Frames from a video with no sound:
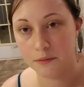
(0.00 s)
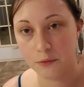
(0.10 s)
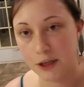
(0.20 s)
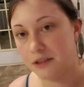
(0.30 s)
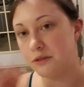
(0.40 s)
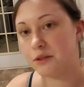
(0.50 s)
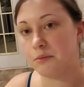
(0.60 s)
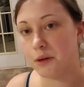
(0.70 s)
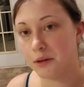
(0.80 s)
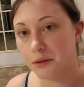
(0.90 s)
Wait till
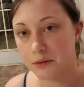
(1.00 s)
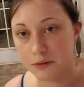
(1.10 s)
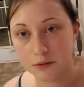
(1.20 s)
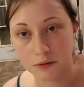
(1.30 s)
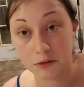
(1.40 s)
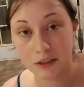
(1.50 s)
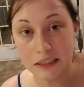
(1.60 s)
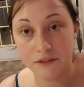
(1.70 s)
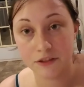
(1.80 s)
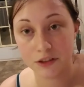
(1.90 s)
tomorrow, or
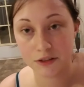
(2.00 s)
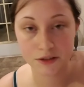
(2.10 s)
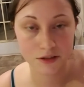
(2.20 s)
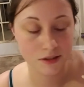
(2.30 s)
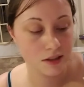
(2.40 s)
eat first.